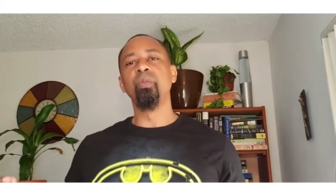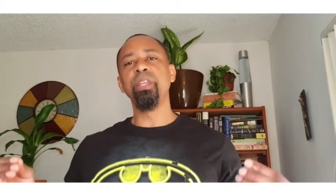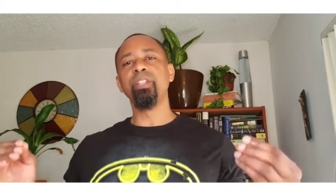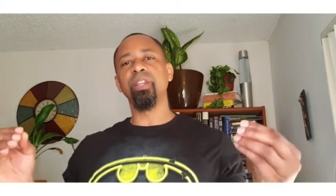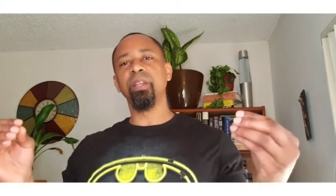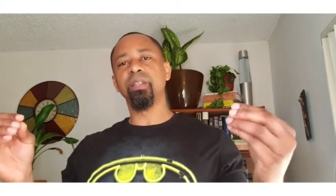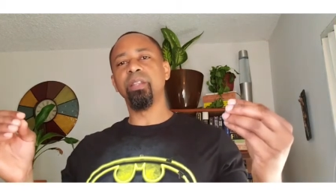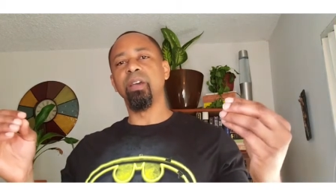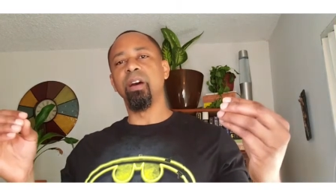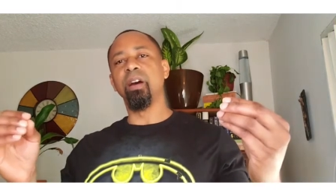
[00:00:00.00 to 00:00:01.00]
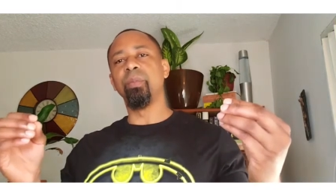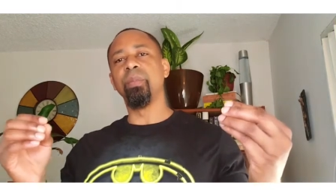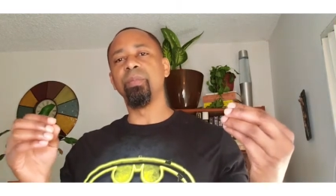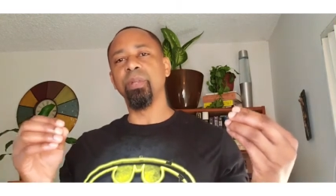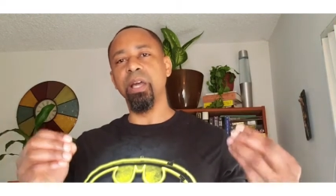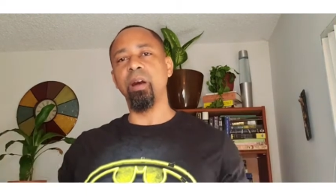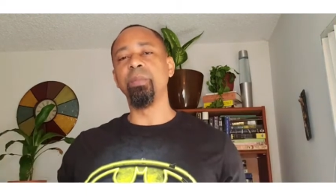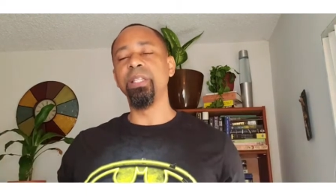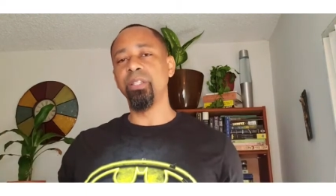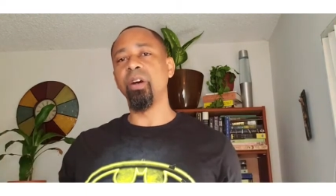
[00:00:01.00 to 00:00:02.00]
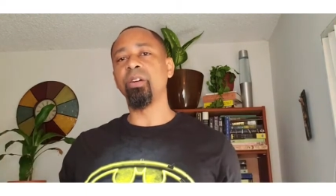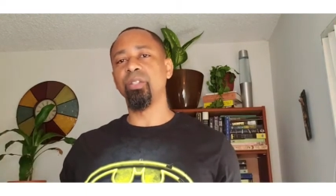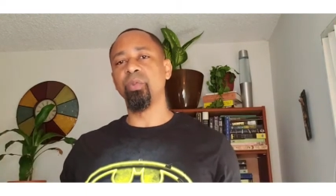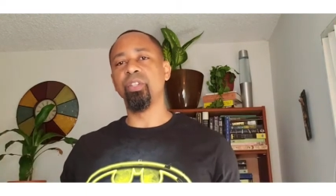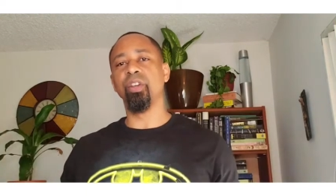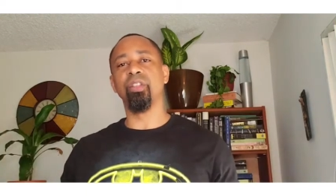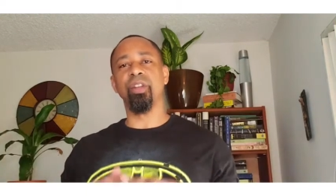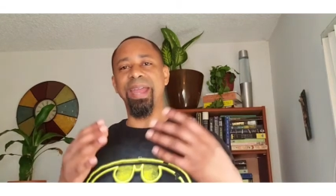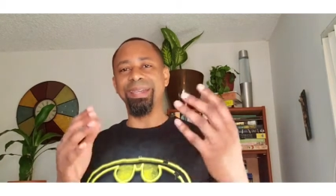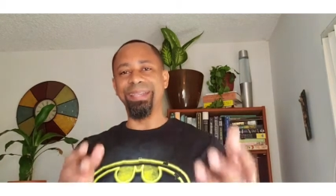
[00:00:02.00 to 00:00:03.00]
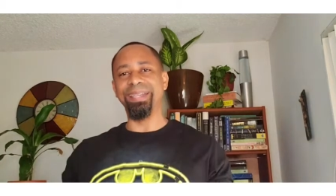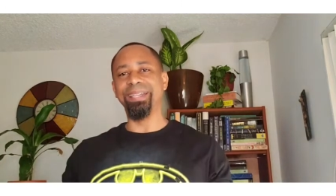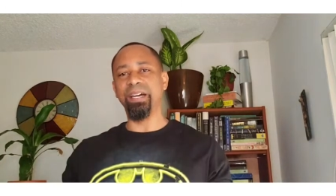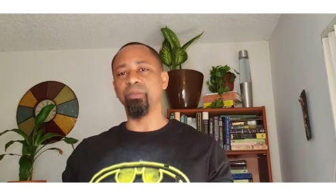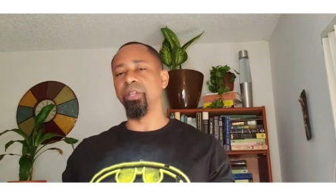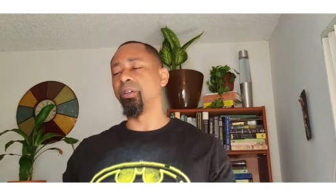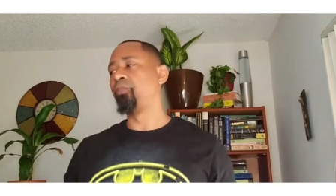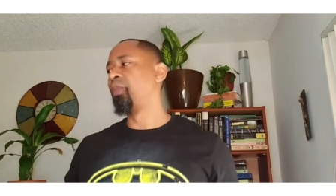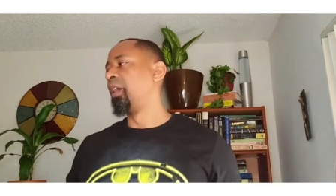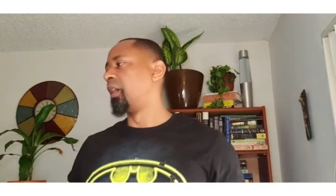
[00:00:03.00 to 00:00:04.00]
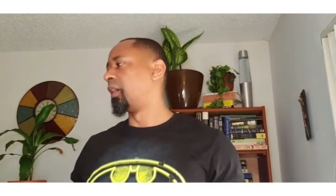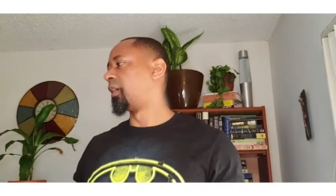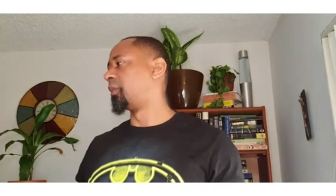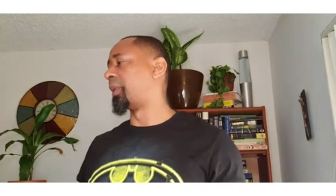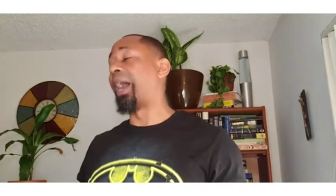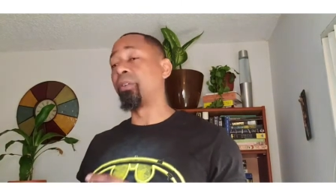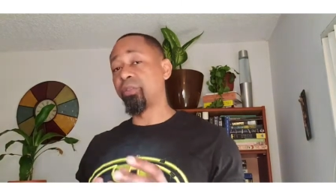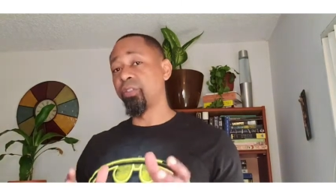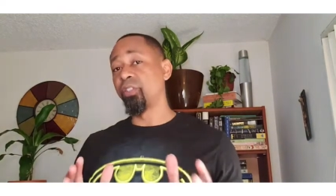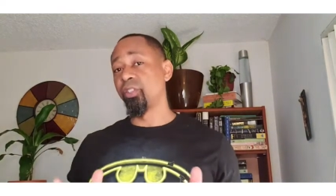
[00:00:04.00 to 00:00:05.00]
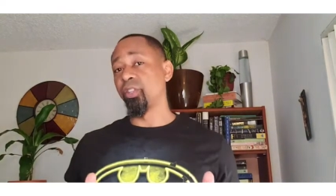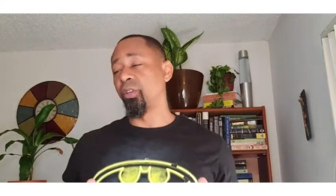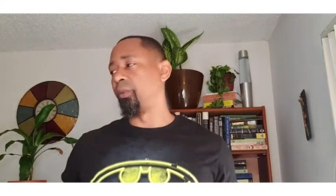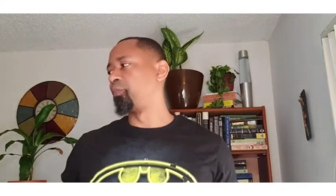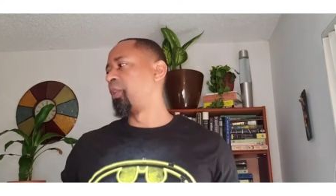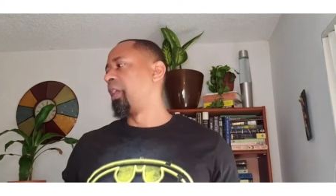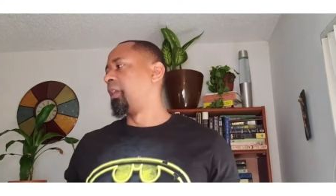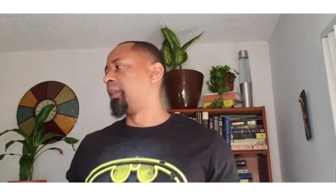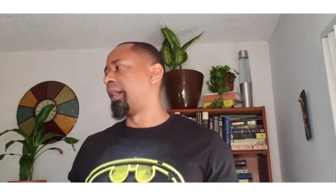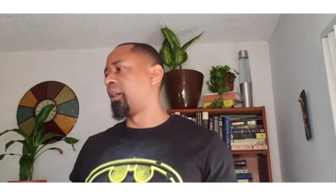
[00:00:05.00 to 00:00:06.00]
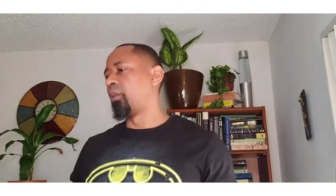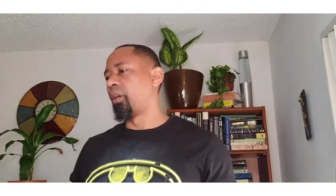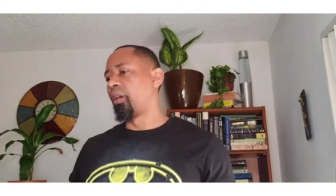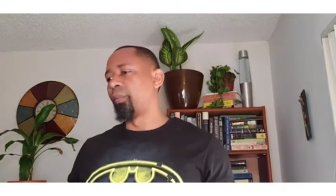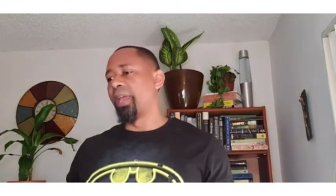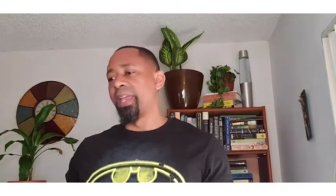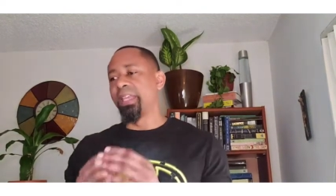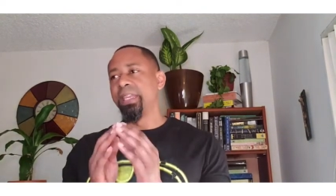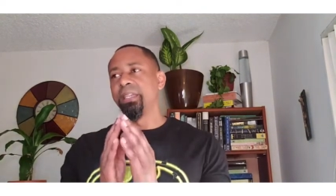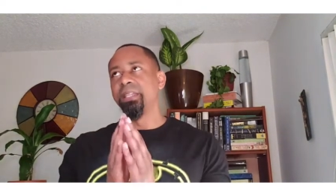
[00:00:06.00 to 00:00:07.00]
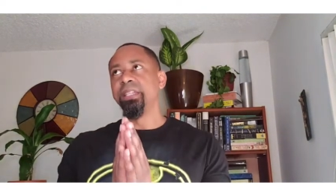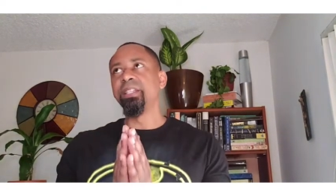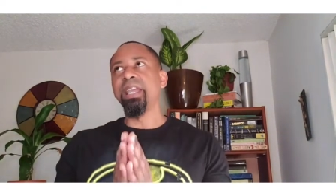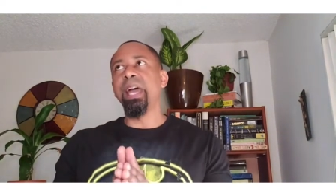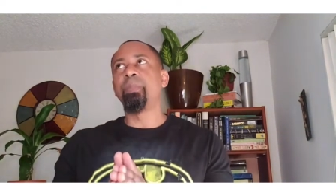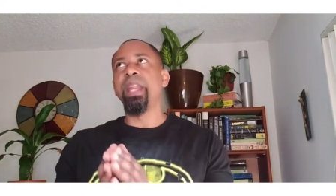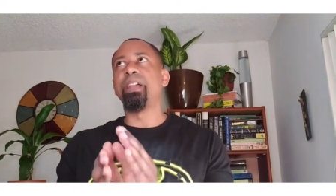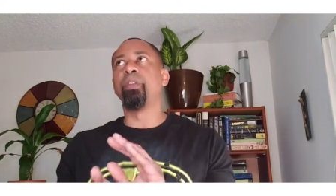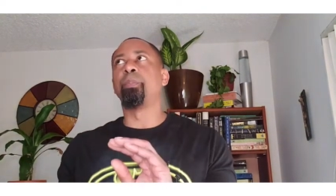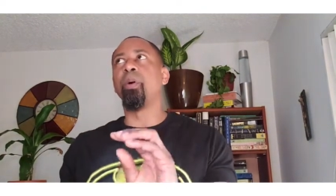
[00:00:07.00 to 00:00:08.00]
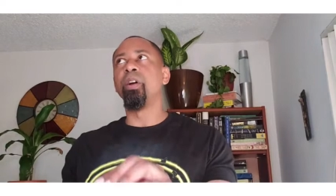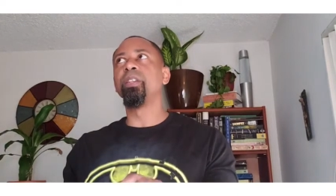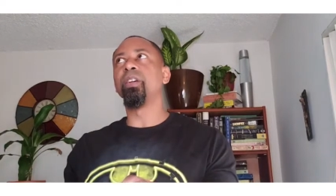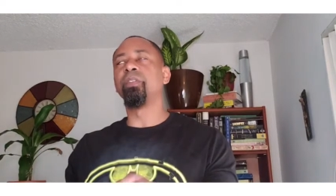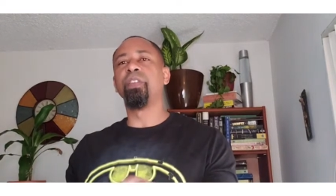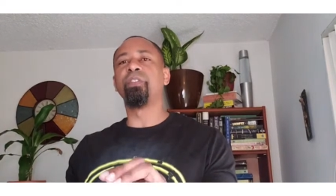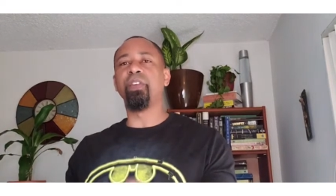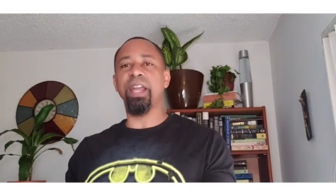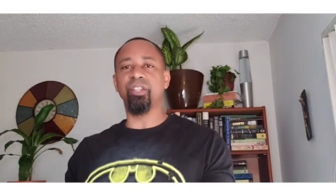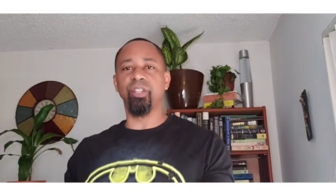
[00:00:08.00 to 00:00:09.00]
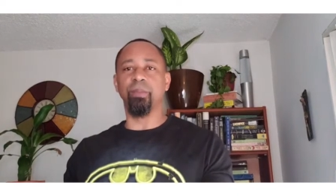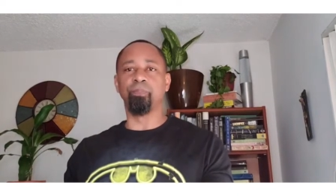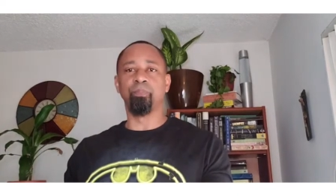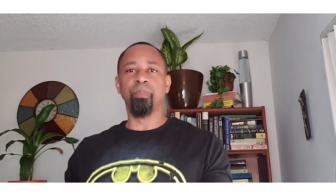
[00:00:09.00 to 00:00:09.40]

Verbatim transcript: We just um, calmly talk to each other and get it out there, um, out of concern. Now. Um, It needs to happen at the point of infraction.